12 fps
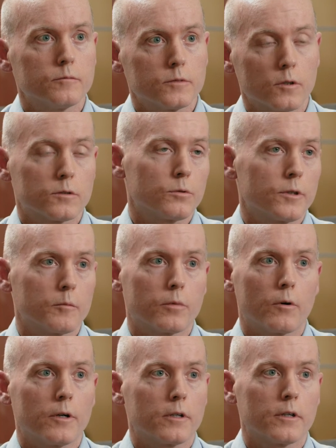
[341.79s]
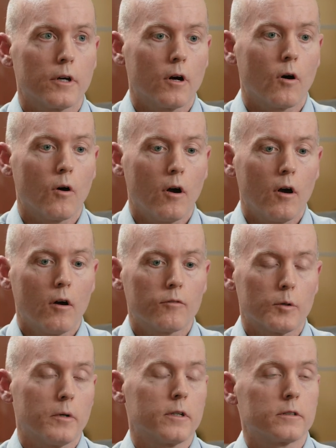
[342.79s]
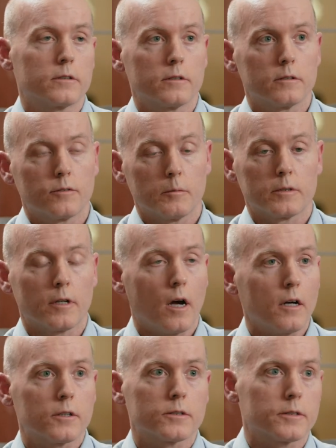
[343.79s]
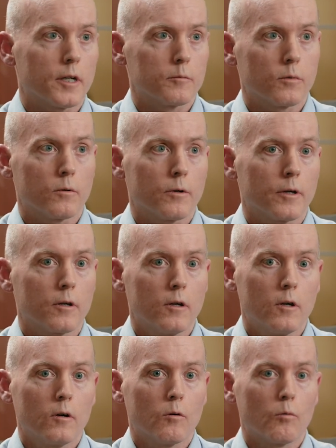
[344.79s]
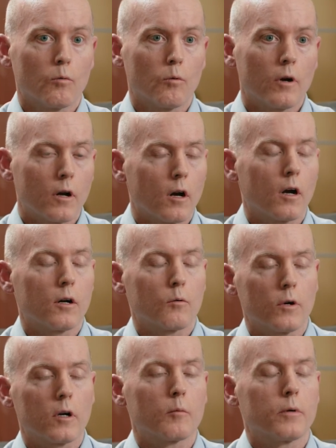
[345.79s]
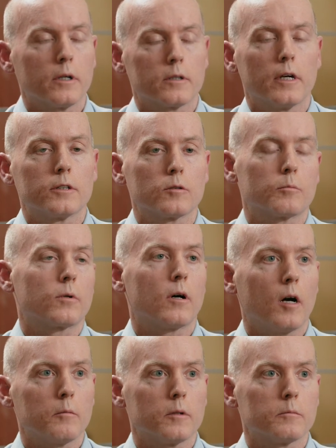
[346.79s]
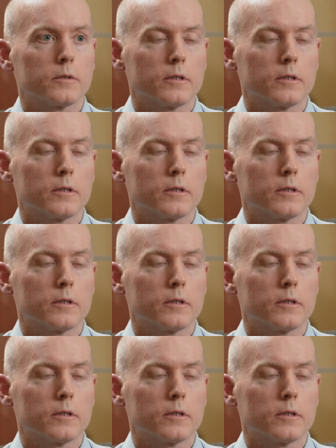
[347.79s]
So it's really important to know from a doctor's standpoint what are potential problems.